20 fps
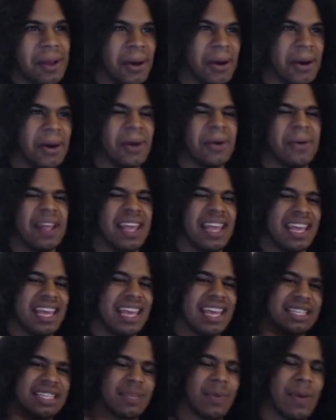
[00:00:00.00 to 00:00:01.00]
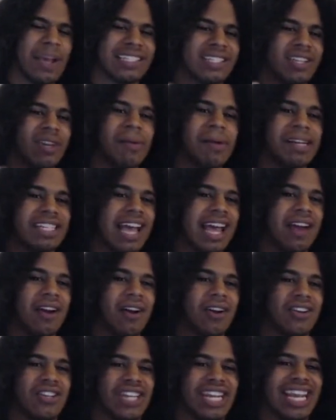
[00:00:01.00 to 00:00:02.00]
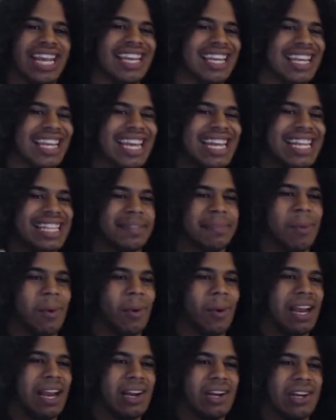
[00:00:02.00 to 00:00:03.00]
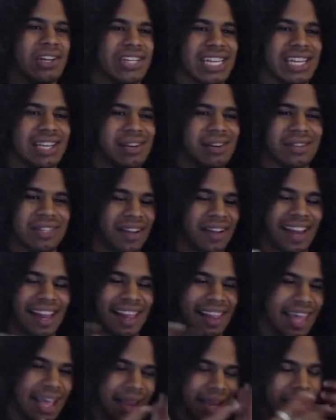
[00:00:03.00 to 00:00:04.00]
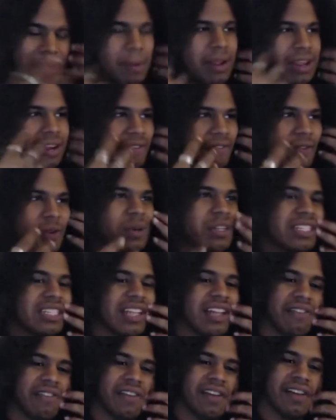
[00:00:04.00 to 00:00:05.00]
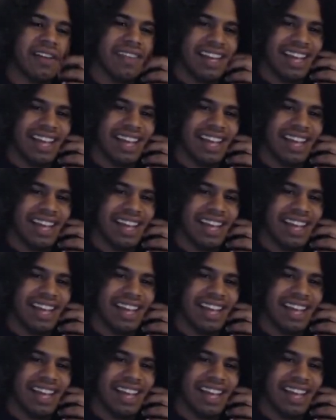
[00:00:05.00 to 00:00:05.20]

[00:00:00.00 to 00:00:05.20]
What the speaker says: oh, he wastes so much energy and he eats more energy or something like that, like while eating food and stuff.